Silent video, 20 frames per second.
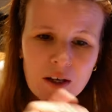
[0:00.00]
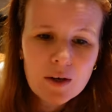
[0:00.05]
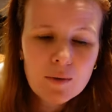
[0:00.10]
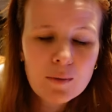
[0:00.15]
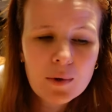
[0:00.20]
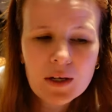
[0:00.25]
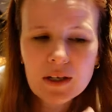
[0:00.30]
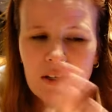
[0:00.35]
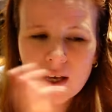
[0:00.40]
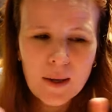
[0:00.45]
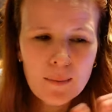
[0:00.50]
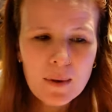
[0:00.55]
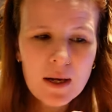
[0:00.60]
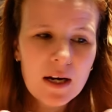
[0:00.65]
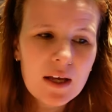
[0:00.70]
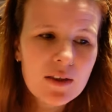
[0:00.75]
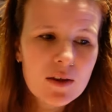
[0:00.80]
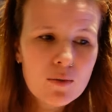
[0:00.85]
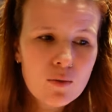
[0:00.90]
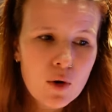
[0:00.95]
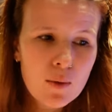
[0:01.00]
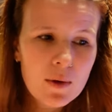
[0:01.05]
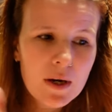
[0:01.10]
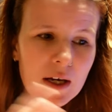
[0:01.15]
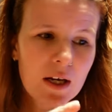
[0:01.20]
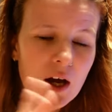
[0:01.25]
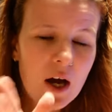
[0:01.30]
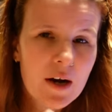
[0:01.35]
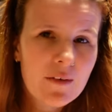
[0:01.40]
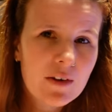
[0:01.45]
But I, mean, at the moment,
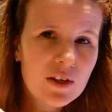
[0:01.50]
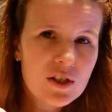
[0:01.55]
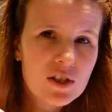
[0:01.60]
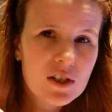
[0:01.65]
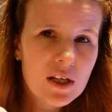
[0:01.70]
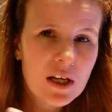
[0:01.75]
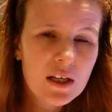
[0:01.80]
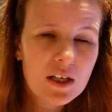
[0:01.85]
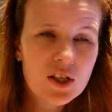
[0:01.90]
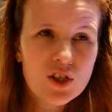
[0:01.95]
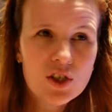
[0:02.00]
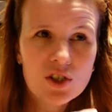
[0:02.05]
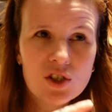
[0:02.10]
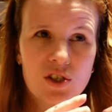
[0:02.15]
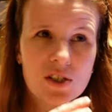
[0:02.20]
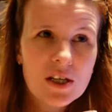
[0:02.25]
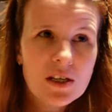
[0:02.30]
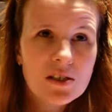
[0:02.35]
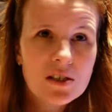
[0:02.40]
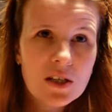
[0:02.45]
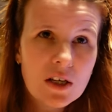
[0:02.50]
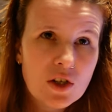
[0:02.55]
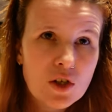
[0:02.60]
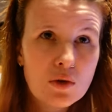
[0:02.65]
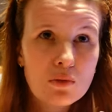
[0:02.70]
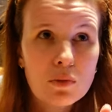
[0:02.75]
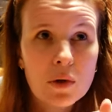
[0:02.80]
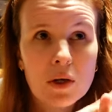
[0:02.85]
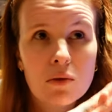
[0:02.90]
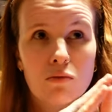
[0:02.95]
I kind of understand. Like, she just has such
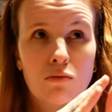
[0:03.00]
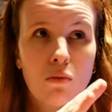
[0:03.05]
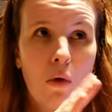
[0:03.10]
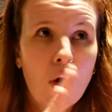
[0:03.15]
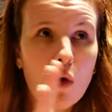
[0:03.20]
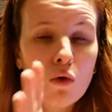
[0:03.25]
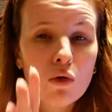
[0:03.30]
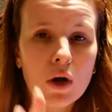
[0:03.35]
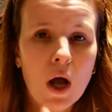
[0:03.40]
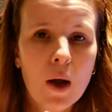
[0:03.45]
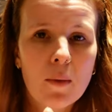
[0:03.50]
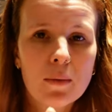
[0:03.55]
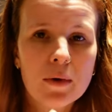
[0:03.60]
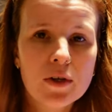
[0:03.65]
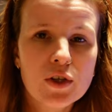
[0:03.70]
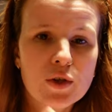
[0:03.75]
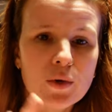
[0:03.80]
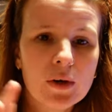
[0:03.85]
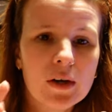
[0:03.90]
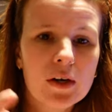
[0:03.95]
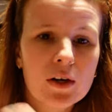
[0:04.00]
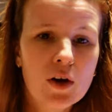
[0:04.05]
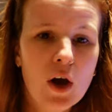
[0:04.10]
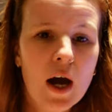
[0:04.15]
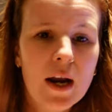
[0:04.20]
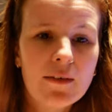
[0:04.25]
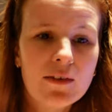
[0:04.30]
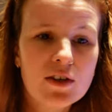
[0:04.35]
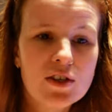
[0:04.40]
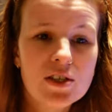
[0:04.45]
a big moral compass, so I can
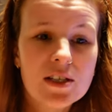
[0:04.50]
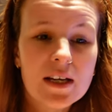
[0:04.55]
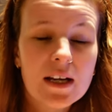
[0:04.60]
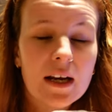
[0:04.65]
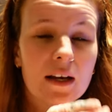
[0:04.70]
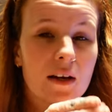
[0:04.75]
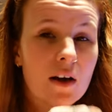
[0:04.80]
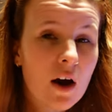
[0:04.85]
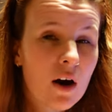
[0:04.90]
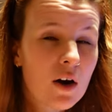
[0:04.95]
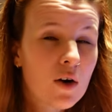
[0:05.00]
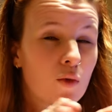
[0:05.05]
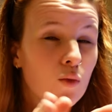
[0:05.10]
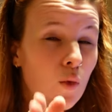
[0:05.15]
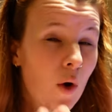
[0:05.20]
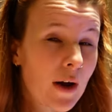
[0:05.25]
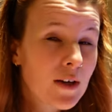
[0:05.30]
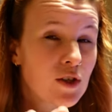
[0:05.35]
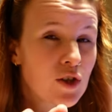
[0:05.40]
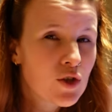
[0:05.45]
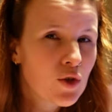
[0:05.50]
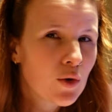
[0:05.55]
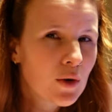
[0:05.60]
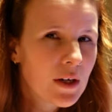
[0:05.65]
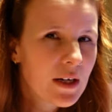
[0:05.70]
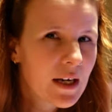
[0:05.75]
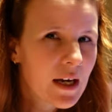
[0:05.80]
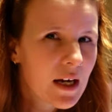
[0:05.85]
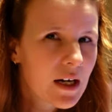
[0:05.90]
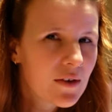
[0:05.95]
kind of understand at current why she's not
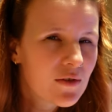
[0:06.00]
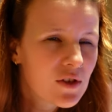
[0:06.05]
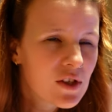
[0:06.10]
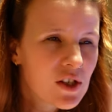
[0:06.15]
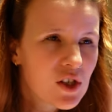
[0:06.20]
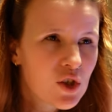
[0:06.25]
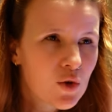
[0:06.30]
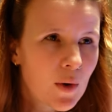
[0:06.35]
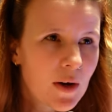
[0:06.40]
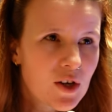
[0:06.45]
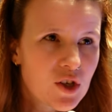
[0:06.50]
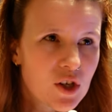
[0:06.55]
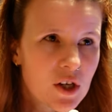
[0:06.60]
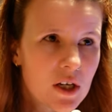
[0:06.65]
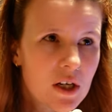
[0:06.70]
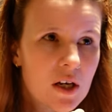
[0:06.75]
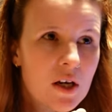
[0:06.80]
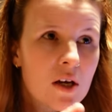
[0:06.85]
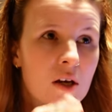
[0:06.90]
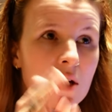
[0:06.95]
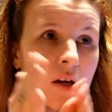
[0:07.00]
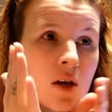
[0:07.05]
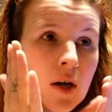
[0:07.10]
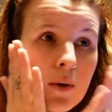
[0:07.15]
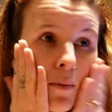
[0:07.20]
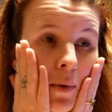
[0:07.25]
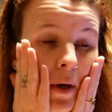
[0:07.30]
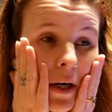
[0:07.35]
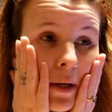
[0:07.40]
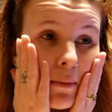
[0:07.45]
getting out of a situation.
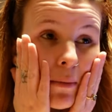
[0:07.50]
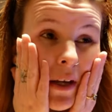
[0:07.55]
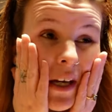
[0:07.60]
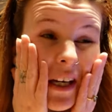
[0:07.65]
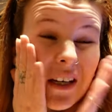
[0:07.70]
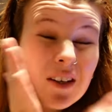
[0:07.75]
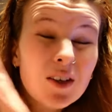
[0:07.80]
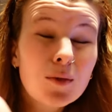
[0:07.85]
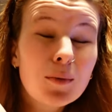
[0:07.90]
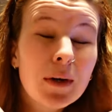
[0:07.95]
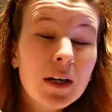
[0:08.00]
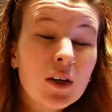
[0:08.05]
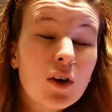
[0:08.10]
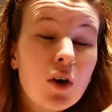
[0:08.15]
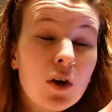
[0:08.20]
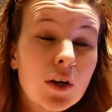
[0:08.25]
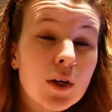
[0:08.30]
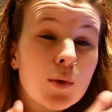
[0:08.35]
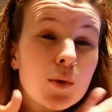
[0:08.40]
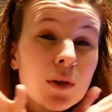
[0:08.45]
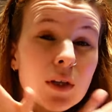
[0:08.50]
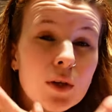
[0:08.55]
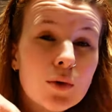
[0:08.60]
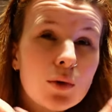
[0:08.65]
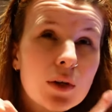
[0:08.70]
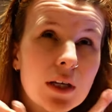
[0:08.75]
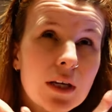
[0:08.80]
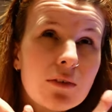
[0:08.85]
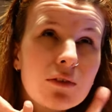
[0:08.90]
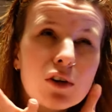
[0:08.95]
But I'm like, oh my god, you were
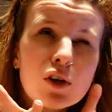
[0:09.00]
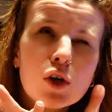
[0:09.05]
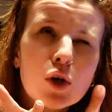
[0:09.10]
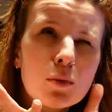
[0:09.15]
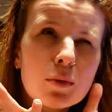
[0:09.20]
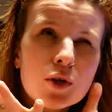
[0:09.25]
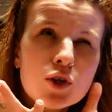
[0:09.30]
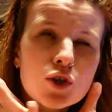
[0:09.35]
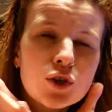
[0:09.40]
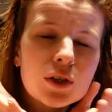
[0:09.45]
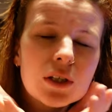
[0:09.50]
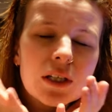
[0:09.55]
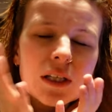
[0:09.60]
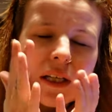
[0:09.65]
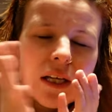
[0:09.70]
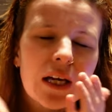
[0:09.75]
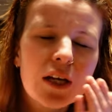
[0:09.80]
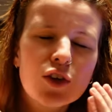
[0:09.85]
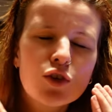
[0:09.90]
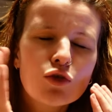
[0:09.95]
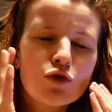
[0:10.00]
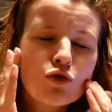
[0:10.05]
literally given an opportunity, and you're